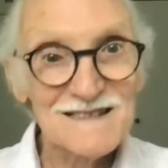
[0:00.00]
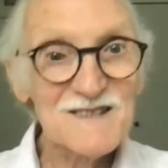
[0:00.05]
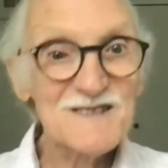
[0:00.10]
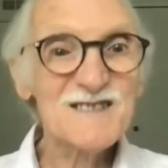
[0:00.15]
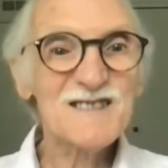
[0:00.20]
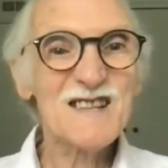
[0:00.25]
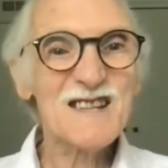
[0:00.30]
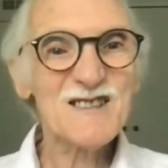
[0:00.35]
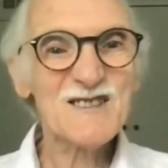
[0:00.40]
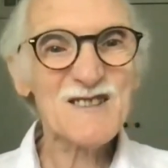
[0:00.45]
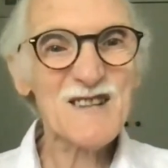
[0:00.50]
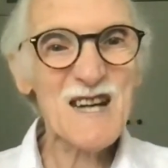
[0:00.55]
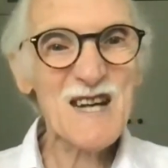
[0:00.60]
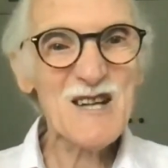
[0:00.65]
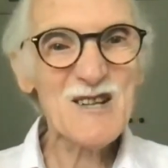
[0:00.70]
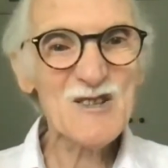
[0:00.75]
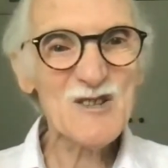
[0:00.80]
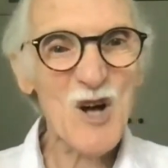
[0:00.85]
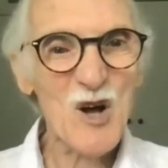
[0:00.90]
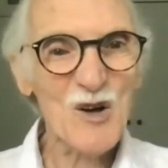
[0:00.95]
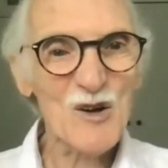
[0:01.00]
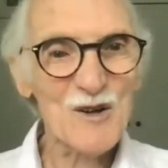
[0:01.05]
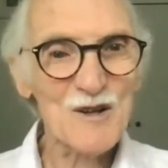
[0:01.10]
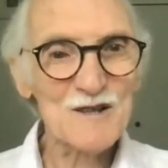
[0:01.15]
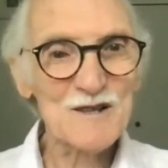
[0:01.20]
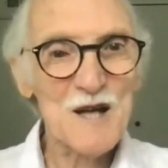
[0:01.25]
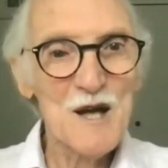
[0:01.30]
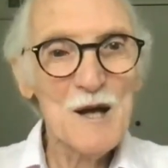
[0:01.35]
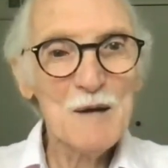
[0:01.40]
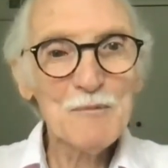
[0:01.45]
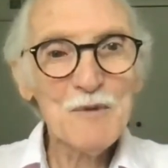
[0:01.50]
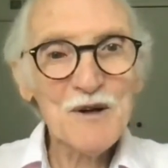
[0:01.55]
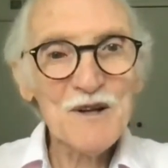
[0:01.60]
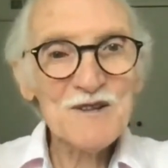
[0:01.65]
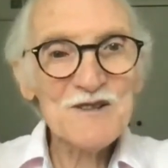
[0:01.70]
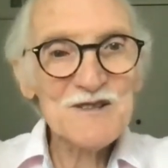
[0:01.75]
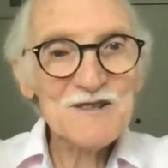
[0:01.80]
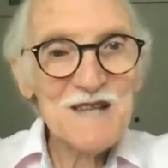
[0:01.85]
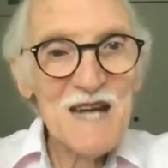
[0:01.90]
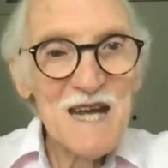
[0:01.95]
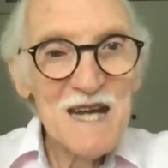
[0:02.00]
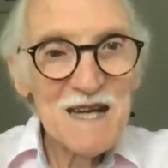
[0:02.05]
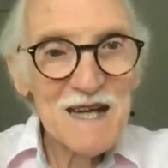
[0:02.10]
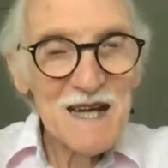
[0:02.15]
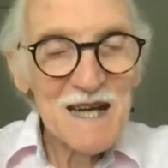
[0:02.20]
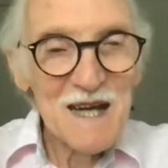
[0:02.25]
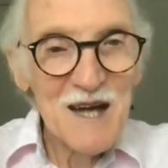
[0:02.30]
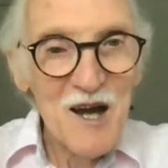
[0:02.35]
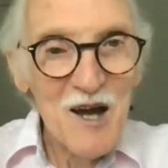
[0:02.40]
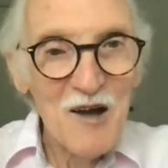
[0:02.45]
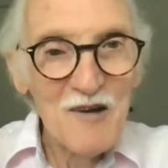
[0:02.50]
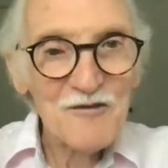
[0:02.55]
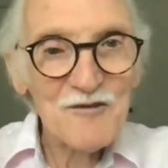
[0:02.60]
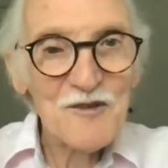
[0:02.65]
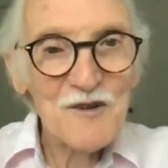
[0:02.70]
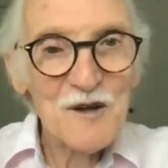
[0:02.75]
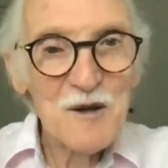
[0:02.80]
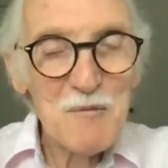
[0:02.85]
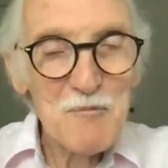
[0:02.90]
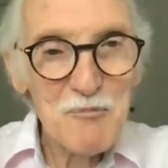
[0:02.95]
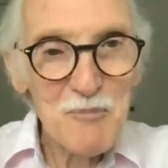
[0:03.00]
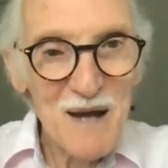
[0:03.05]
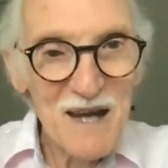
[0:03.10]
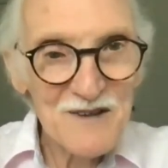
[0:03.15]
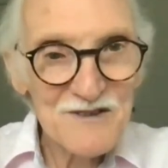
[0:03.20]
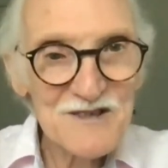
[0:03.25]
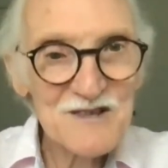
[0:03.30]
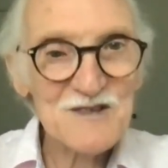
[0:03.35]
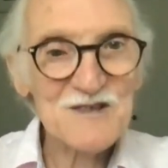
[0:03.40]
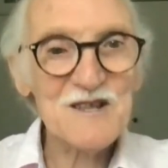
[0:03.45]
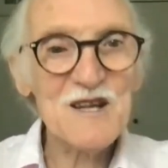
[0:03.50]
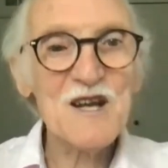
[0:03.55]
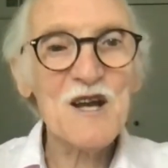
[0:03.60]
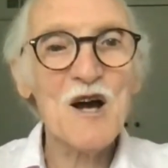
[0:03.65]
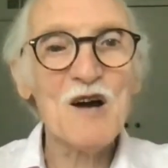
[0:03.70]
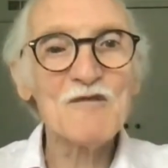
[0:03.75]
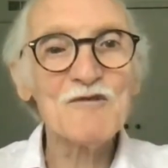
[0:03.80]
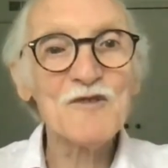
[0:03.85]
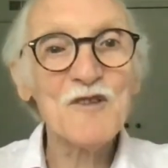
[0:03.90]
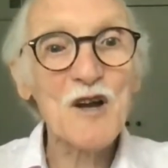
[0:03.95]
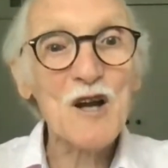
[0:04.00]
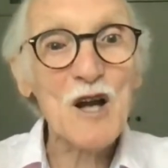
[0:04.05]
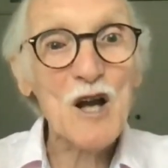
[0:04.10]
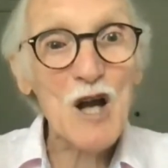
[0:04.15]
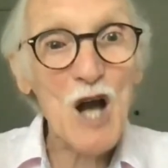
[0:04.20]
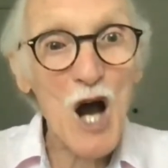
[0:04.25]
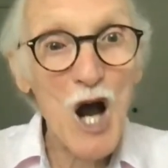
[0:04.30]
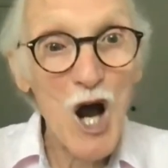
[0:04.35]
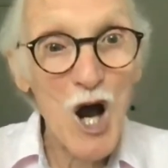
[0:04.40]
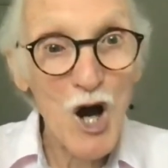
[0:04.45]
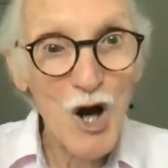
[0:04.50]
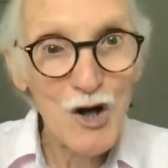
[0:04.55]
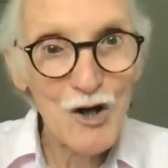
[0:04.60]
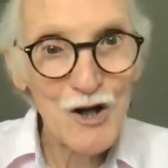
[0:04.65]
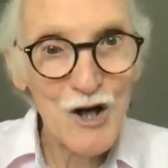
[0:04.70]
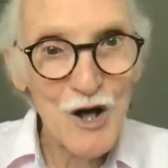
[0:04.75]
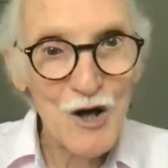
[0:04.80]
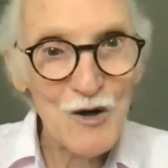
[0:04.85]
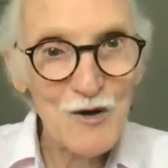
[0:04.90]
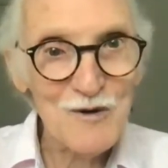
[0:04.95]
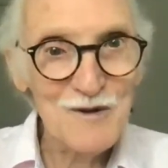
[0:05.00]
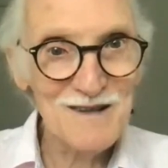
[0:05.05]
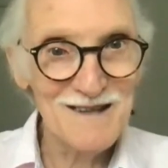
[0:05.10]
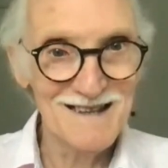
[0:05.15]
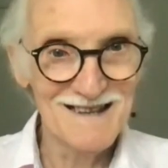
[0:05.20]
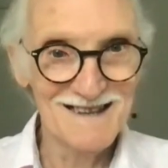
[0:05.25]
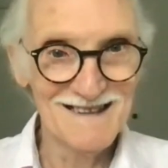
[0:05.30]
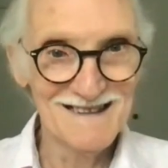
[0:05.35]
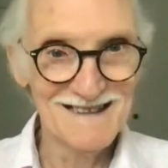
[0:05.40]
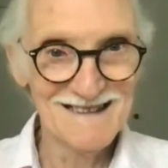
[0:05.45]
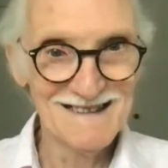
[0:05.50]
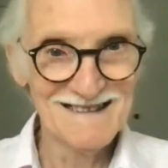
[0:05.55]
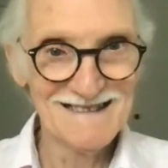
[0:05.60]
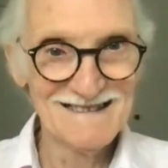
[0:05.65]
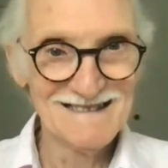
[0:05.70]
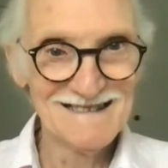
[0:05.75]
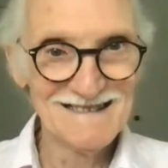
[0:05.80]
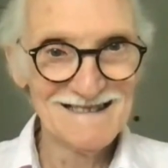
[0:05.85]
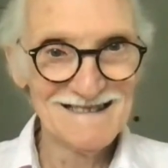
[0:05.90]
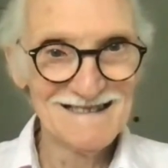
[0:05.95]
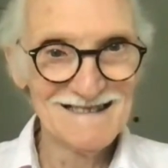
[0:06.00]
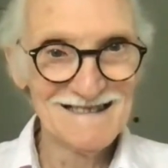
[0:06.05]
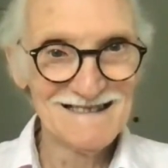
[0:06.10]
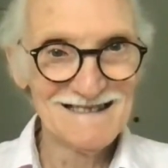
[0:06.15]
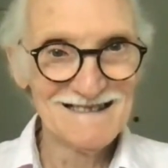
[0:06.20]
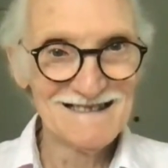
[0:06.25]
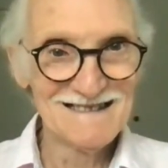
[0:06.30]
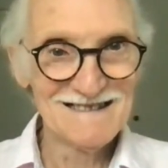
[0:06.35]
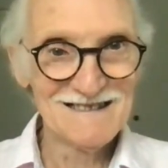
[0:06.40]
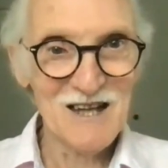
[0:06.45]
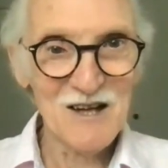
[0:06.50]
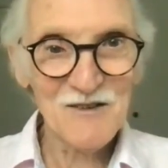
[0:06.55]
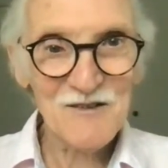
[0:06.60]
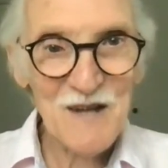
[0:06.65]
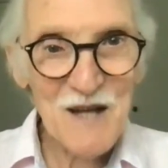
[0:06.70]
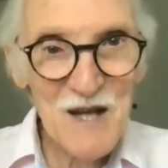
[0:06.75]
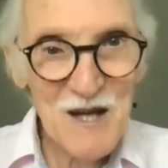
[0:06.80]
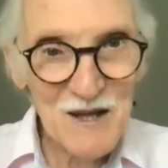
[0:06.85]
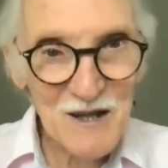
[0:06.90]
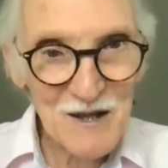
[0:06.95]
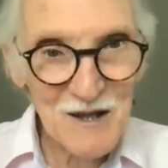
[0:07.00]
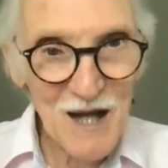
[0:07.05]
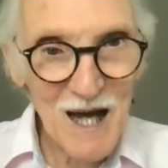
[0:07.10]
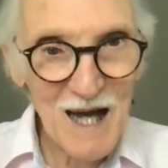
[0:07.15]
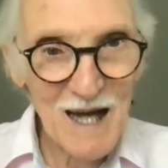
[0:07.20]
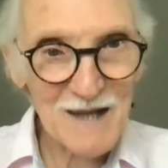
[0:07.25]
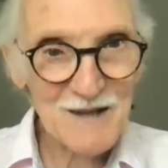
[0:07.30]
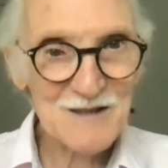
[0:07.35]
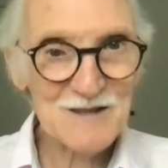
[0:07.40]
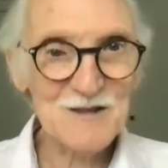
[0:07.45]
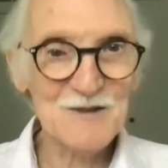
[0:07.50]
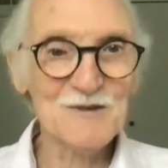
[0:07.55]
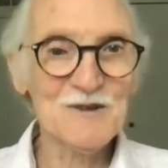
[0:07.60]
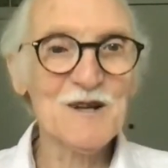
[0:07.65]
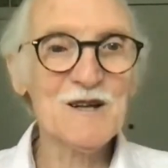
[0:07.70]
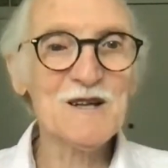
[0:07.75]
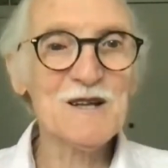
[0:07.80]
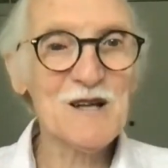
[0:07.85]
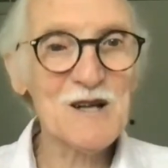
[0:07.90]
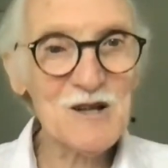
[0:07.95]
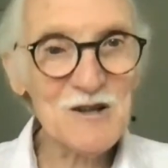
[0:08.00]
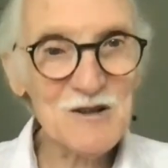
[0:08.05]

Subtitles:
$16, but it's taking half the capacity of the cargo on the airline. So the